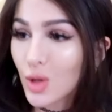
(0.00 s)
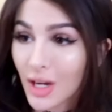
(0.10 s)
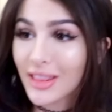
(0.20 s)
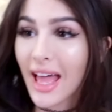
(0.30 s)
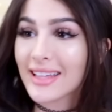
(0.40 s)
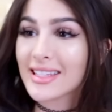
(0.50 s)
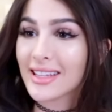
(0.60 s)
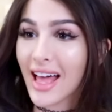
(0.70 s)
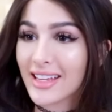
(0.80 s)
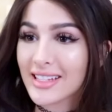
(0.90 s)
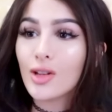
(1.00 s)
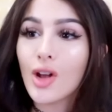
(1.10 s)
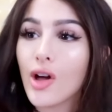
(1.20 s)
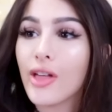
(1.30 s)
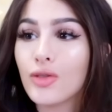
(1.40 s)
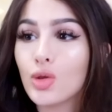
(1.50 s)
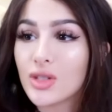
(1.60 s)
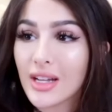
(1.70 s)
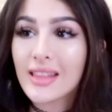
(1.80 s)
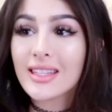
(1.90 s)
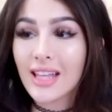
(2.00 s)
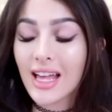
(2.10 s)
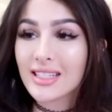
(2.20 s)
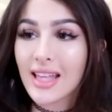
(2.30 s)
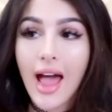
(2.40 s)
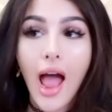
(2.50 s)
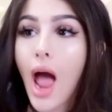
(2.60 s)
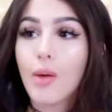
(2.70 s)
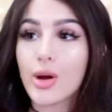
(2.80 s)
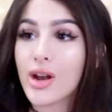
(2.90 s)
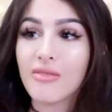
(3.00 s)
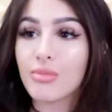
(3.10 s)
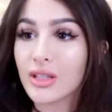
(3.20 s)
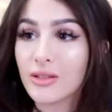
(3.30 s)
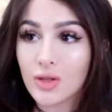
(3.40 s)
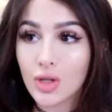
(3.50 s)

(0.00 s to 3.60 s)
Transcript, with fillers: Look at that slice. You know, if you didn't slice that, I wouldn't have believed